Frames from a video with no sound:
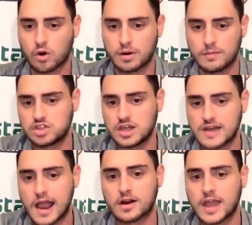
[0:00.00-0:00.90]
court pretty much the
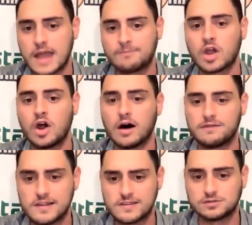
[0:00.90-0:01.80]
entire game
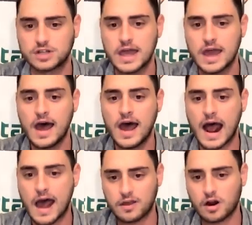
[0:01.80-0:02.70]
offensively,
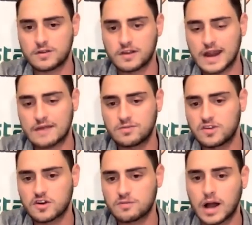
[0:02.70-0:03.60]
I think Arkansas is going to have some
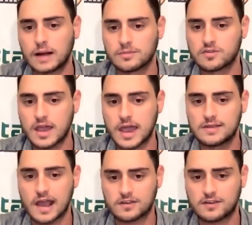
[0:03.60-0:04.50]
serious problems.
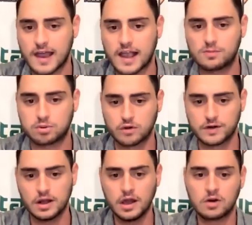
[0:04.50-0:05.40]
And Texas Tech has
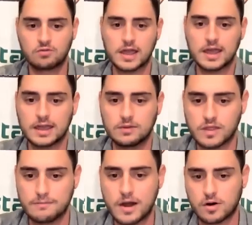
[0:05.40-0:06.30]
proven, ranking
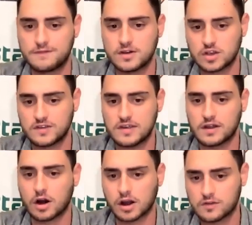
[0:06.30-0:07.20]
with a better efficiency
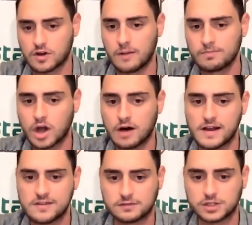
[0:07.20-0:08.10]
than Arkansas
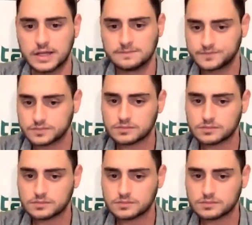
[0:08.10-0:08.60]
offensively,